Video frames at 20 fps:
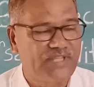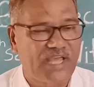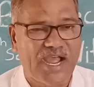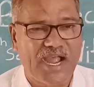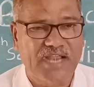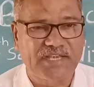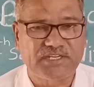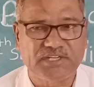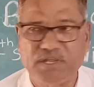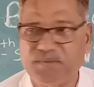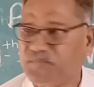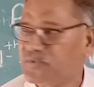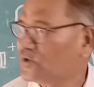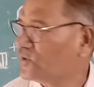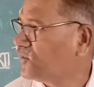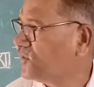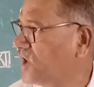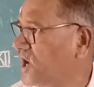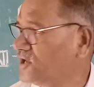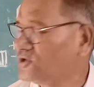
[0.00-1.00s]
that if you
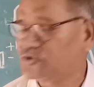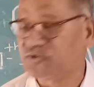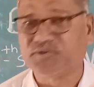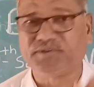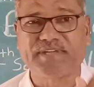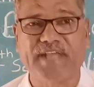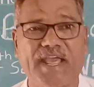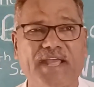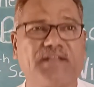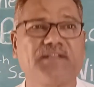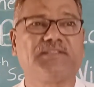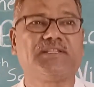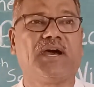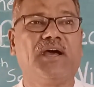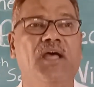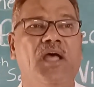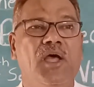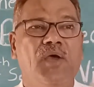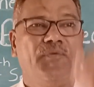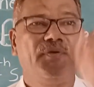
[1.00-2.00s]
want to take
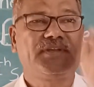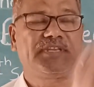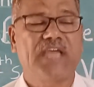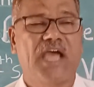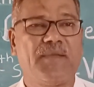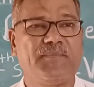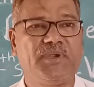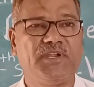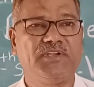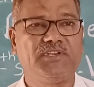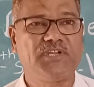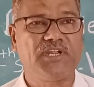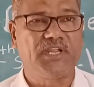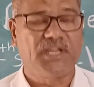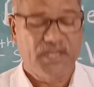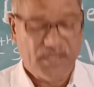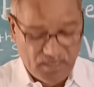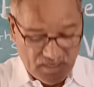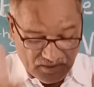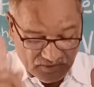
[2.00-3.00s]
the vitamin
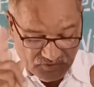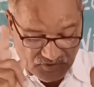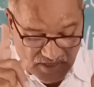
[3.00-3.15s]
D,